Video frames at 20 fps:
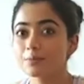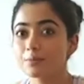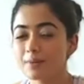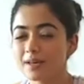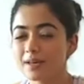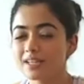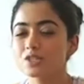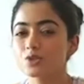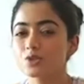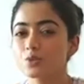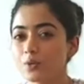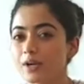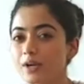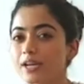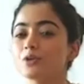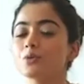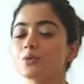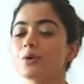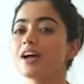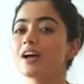The best
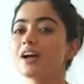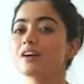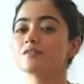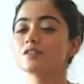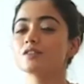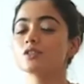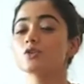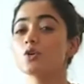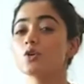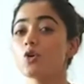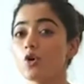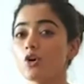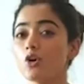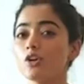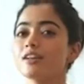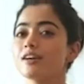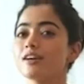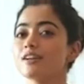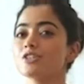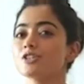way to have this
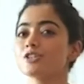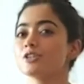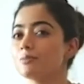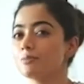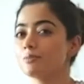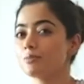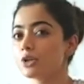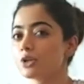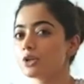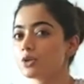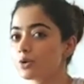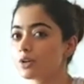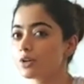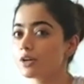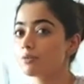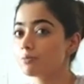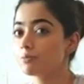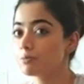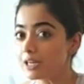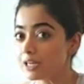all natural
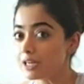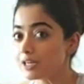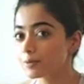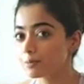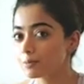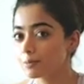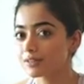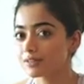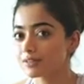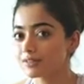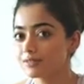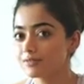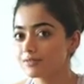Pintola peanut